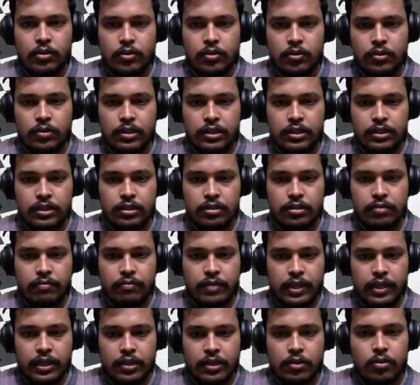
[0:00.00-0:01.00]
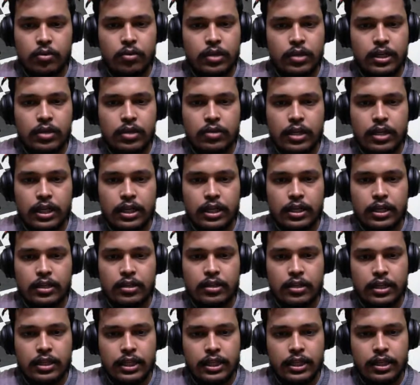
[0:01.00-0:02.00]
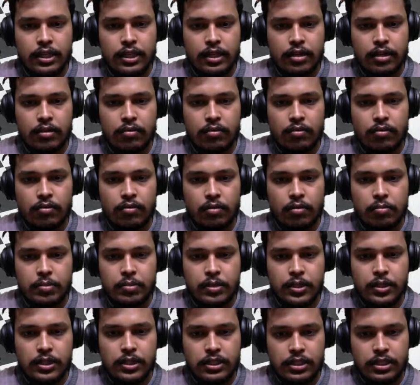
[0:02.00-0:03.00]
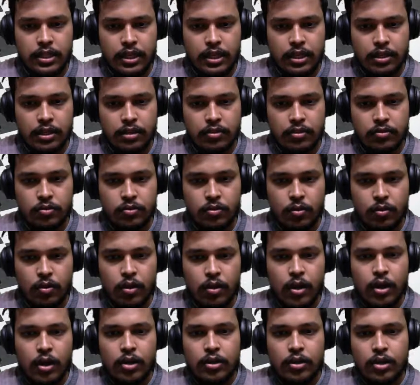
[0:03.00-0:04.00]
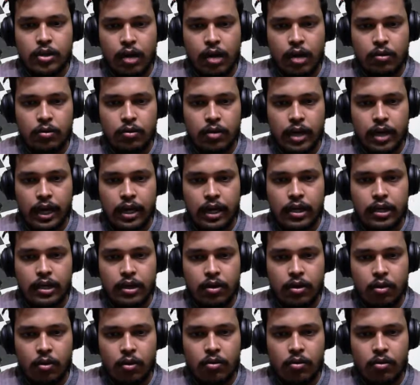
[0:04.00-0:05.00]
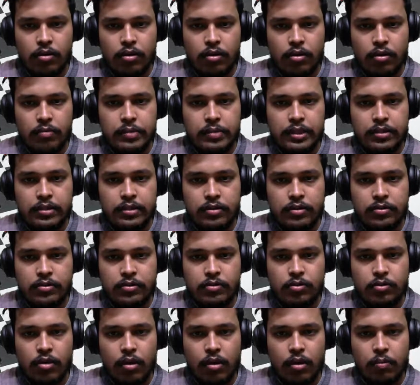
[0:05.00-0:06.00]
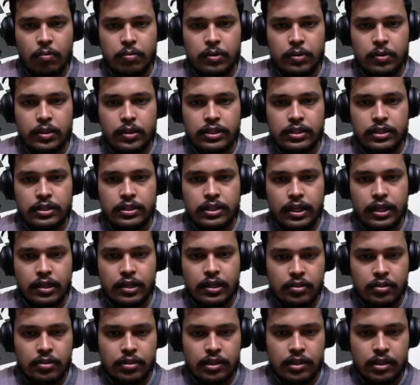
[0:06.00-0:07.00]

So this is the way you need to conduct an attack on the opponent's king. So you have to rally all your pieces to the opponent's side.